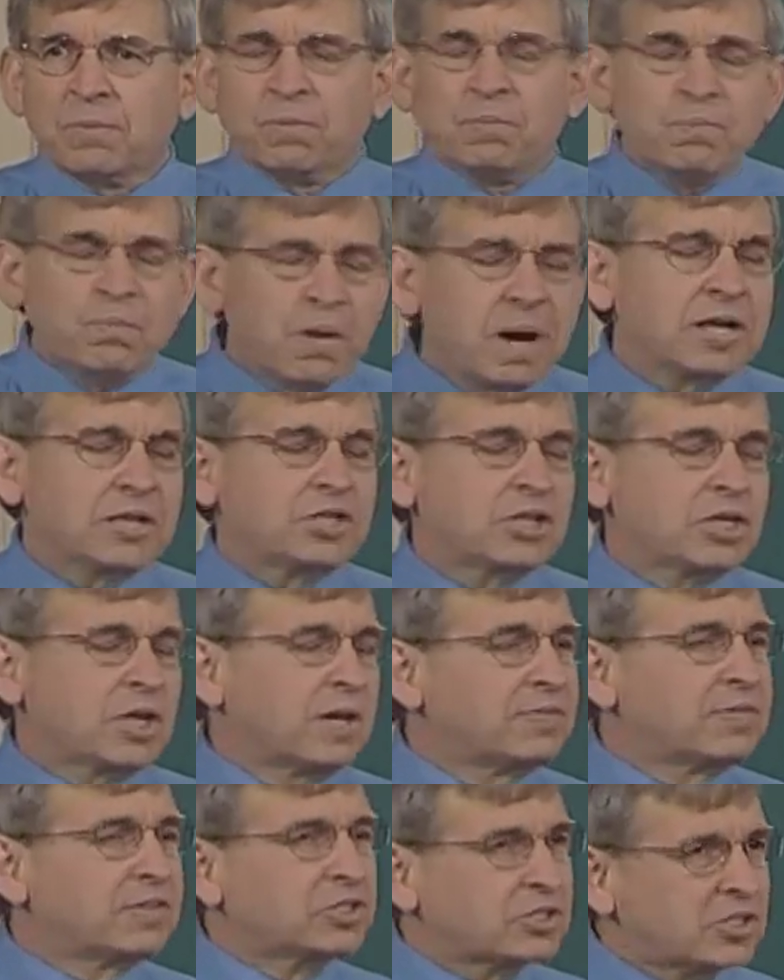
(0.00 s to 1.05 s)
Much
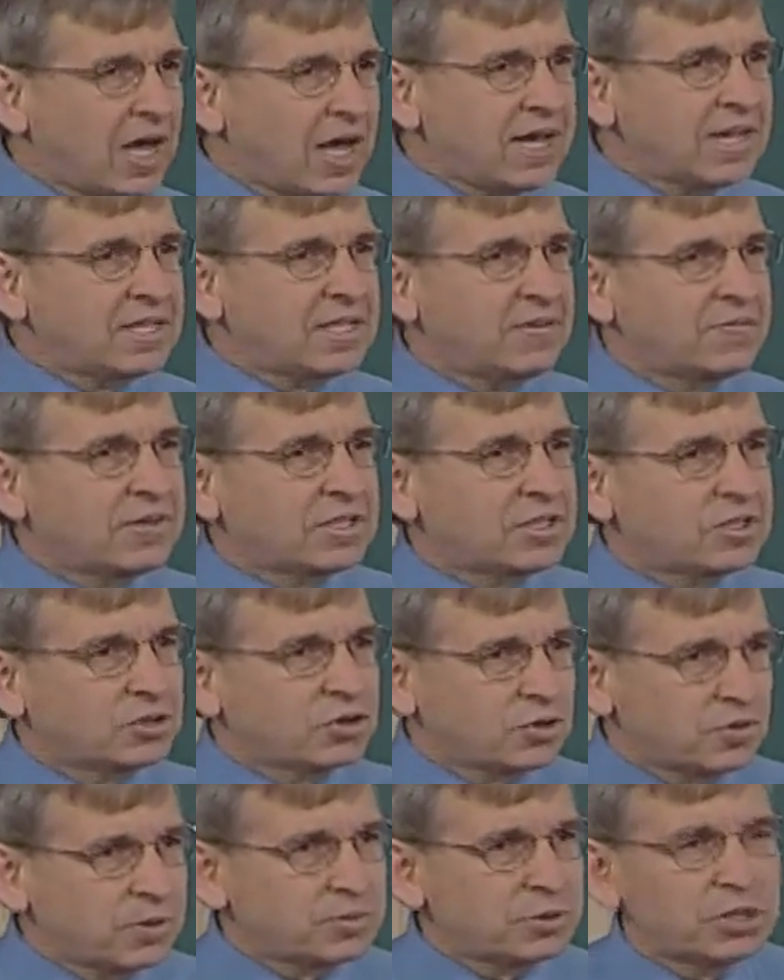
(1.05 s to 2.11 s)
of the scientific
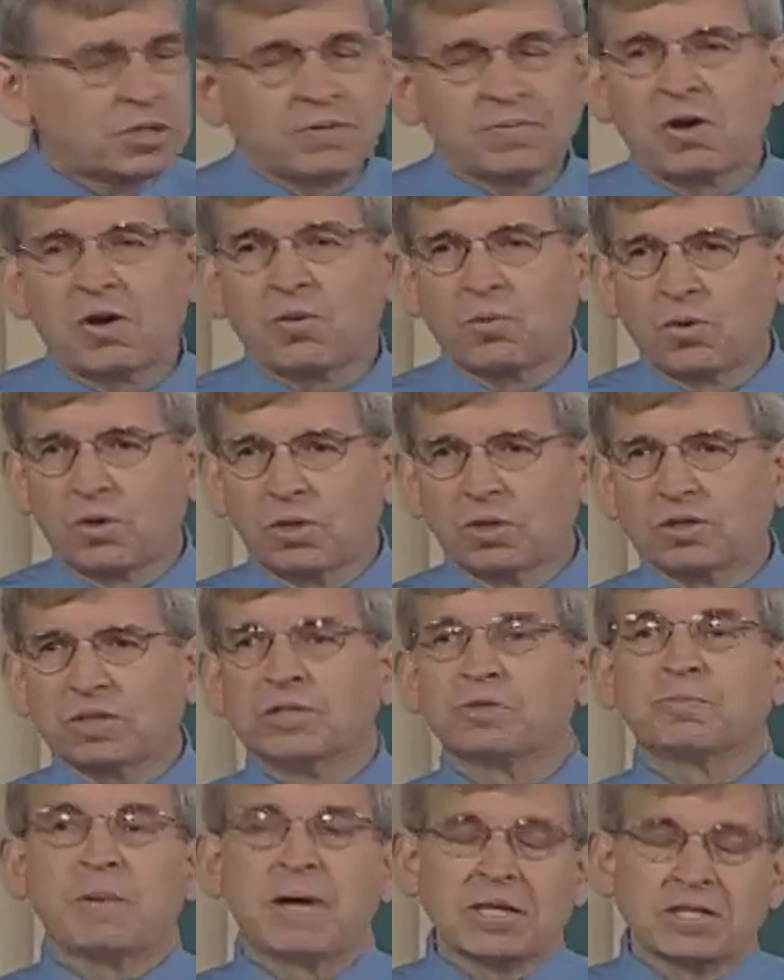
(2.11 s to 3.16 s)
description of our world
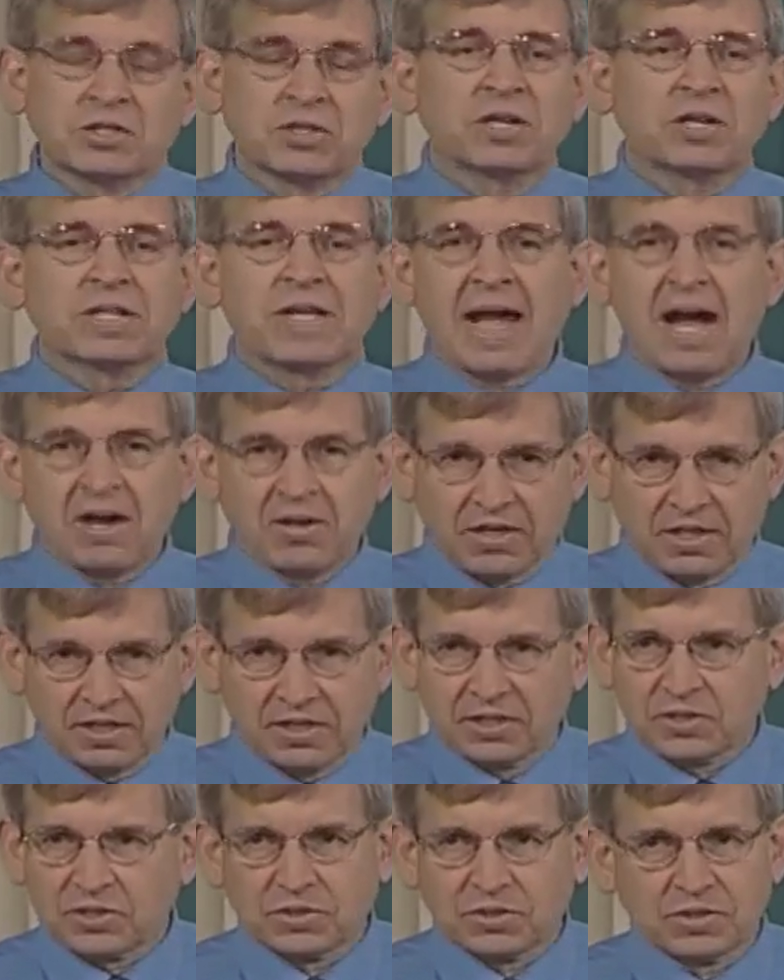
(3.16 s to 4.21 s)
is based on
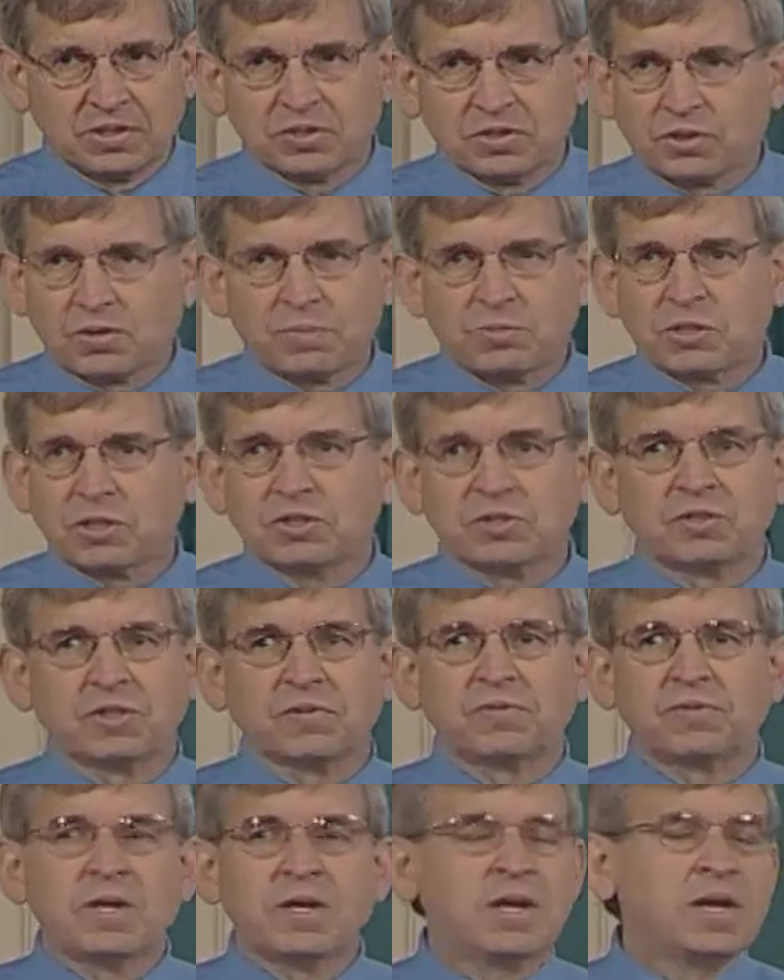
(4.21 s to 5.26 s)
calculus. Descriptions
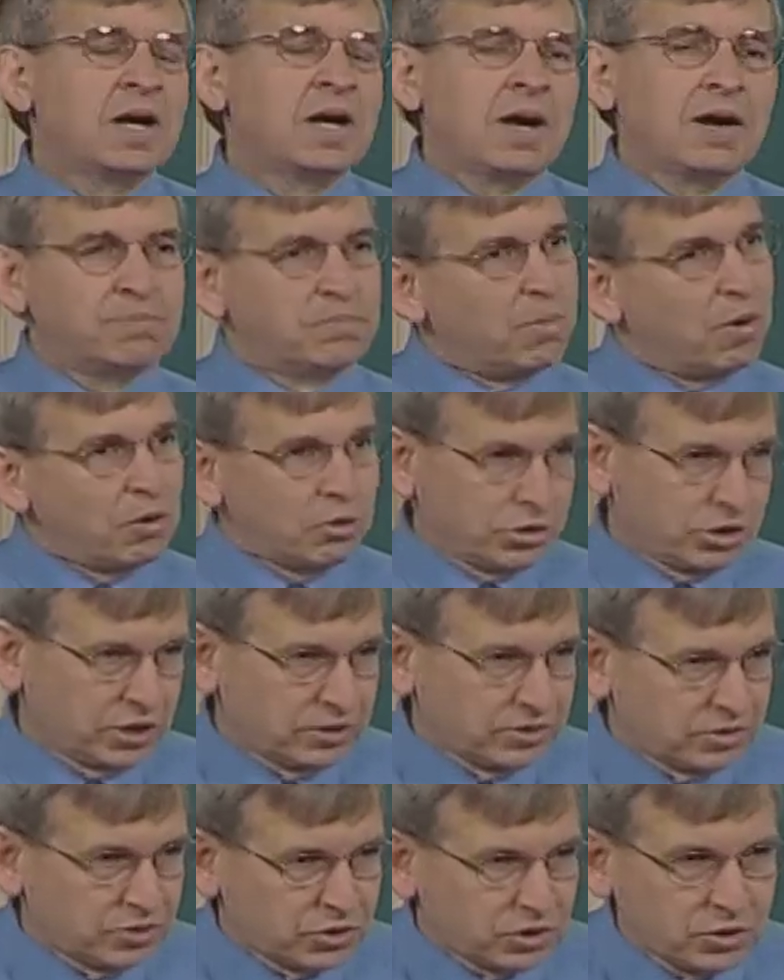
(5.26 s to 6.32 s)
of
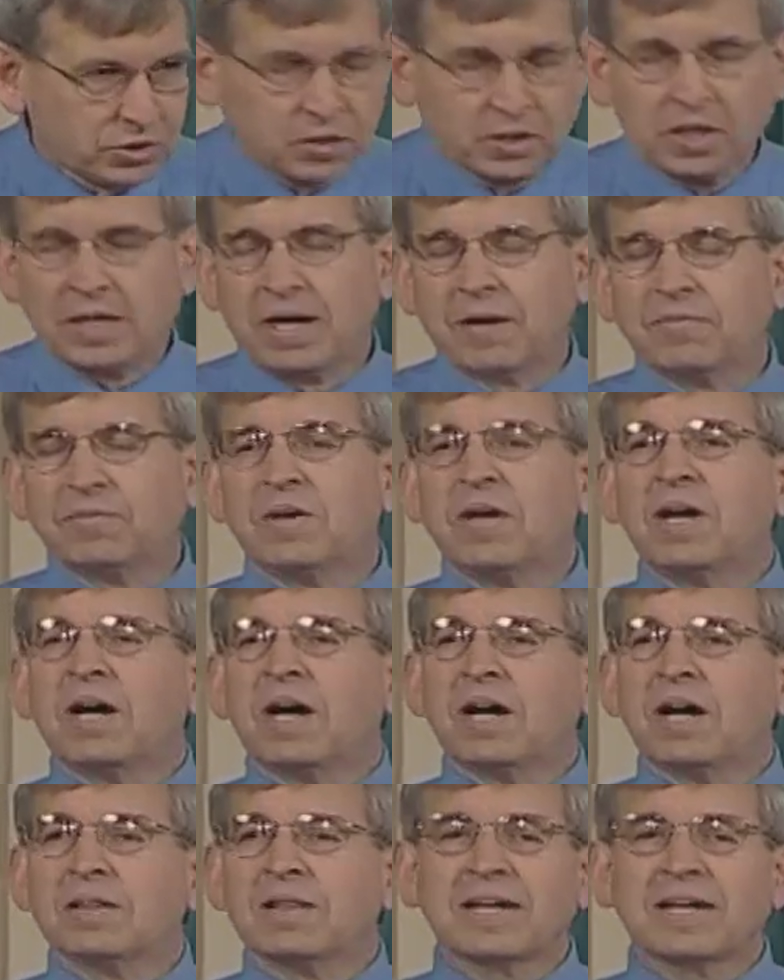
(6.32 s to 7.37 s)
motion, certainly, of
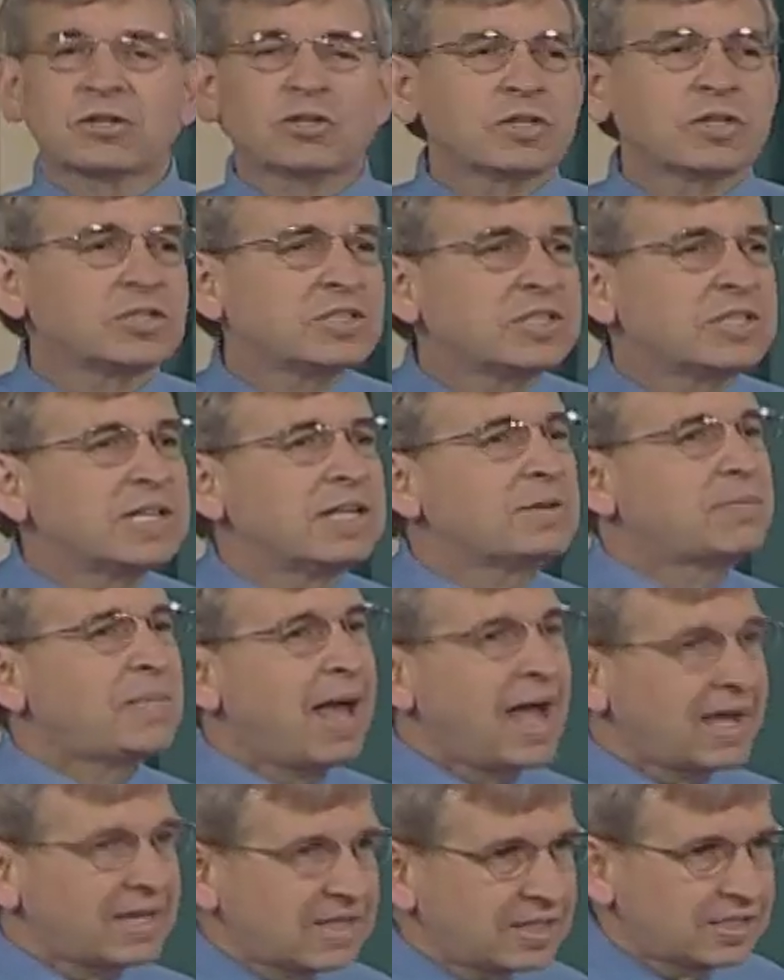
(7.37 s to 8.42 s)
electricity and
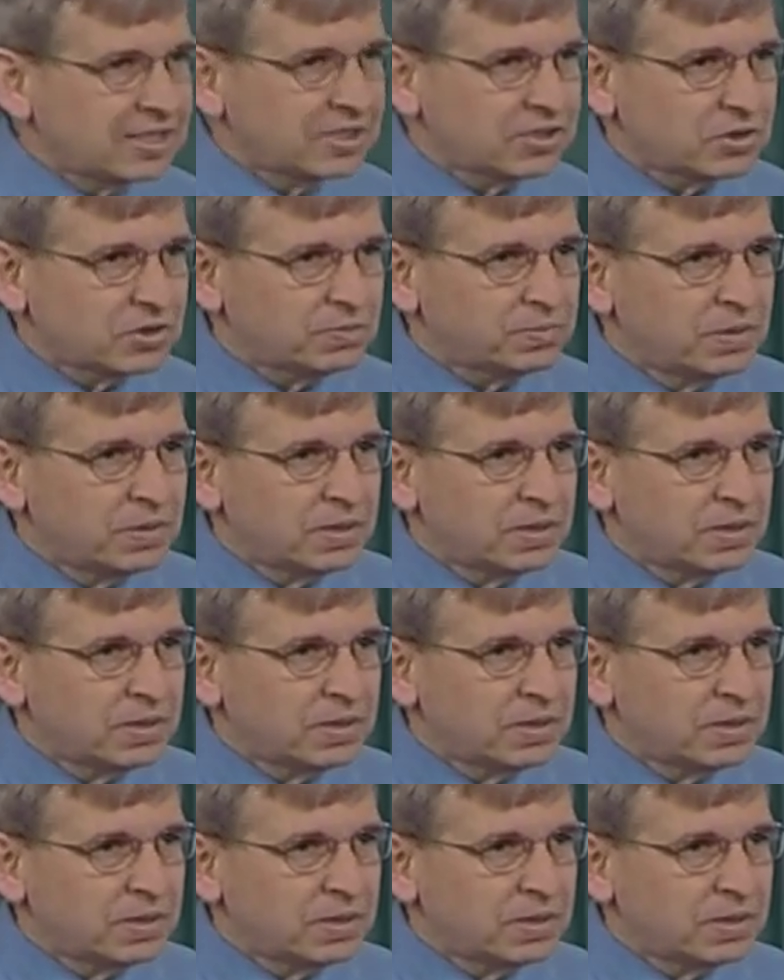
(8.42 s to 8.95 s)
magnetism,